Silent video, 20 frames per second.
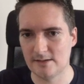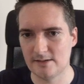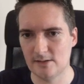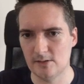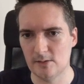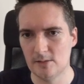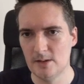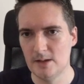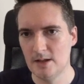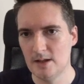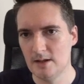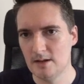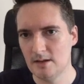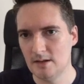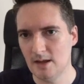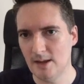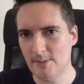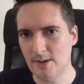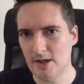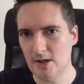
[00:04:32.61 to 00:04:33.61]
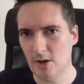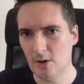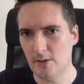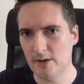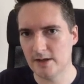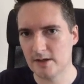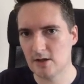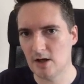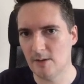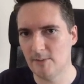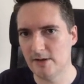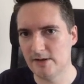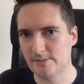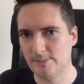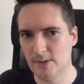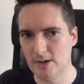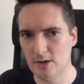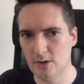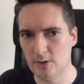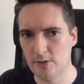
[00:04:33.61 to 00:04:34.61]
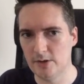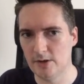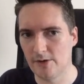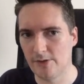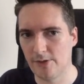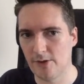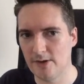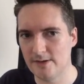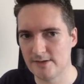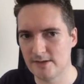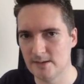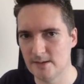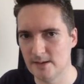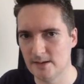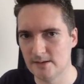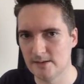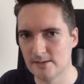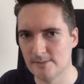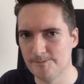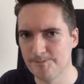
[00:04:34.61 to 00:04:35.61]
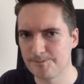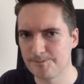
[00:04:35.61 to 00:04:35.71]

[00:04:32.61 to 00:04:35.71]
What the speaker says: So let me know in the comments below your thoughts on this.